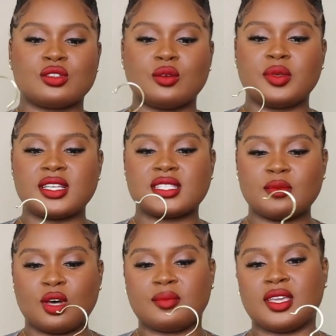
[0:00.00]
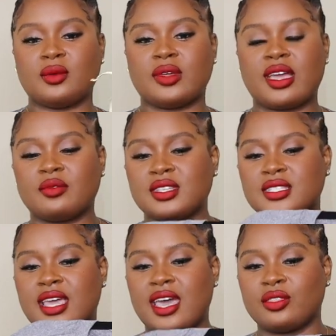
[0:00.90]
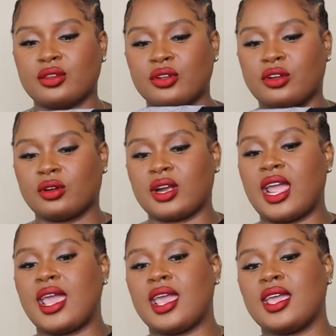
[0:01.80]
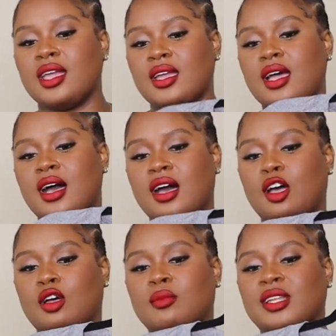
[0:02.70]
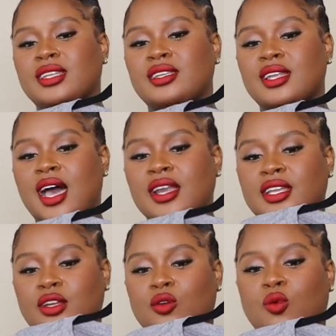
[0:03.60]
two-piece moment, we have this heather gray knotted